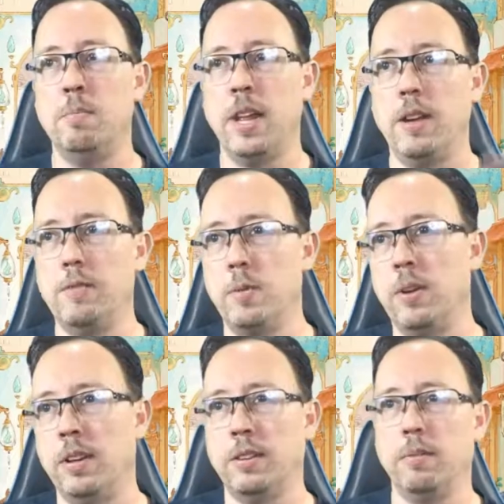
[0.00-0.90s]
play a
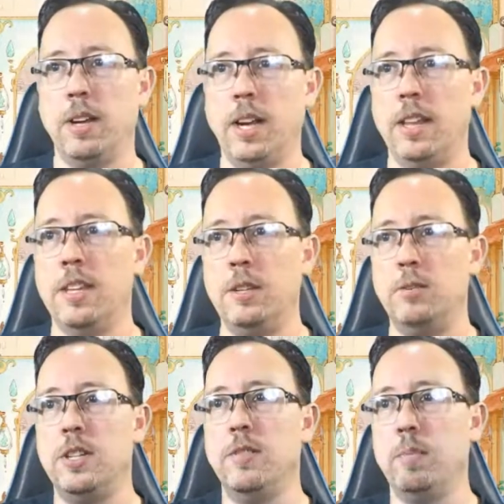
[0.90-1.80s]
4 and a 3 and then
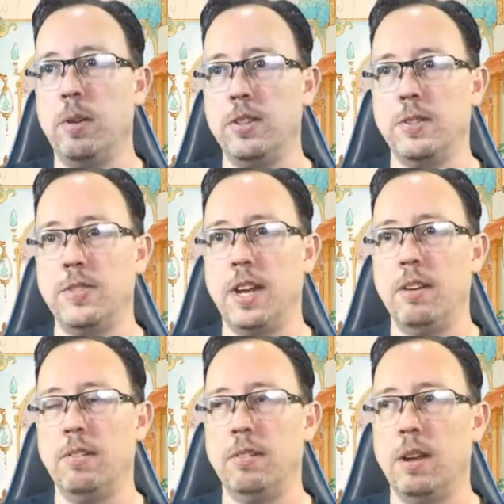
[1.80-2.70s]
use different parts of
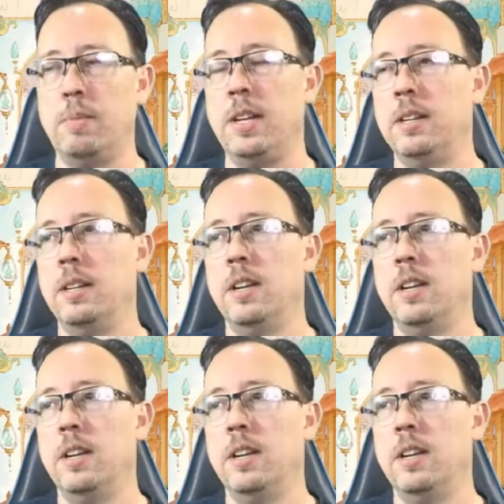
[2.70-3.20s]
town. I mean,